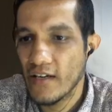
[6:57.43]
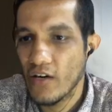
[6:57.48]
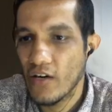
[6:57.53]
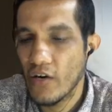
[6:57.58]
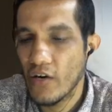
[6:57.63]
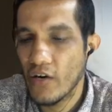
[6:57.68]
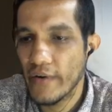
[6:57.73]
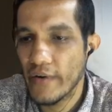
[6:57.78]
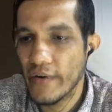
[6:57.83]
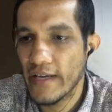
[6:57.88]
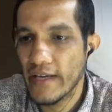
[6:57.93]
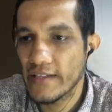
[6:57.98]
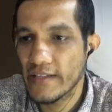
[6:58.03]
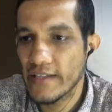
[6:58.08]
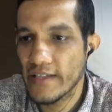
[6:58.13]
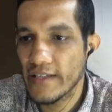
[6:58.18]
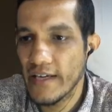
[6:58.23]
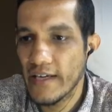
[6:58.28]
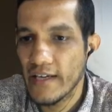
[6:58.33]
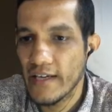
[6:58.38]
or you can
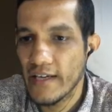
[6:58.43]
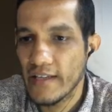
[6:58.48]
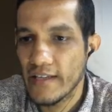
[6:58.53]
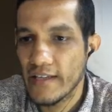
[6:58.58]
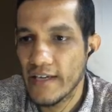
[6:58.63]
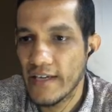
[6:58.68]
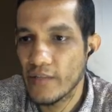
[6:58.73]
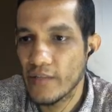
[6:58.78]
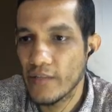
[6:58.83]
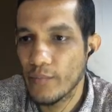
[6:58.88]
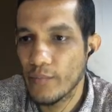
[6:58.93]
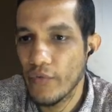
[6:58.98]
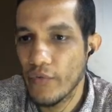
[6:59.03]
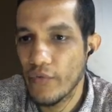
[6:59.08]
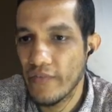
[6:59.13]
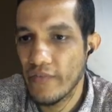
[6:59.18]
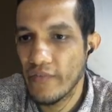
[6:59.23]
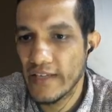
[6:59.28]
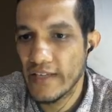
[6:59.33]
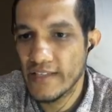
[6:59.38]
say that it's
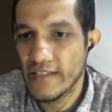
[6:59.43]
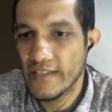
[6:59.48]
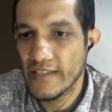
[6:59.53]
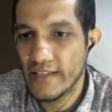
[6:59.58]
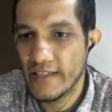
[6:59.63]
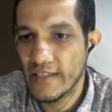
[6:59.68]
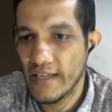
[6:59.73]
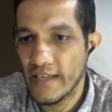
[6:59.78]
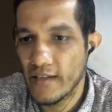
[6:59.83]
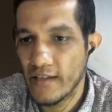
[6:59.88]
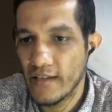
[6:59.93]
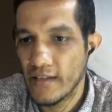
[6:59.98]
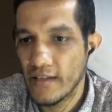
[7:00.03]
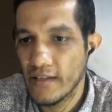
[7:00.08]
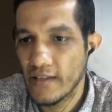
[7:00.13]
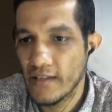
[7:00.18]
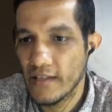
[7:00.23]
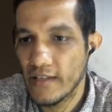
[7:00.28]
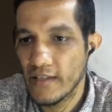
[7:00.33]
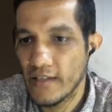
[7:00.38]
moving vents are there.
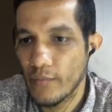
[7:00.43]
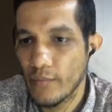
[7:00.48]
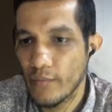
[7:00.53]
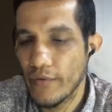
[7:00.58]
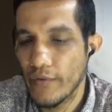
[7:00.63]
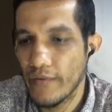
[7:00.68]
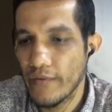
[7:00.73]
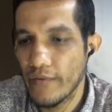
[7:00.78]
These are the moving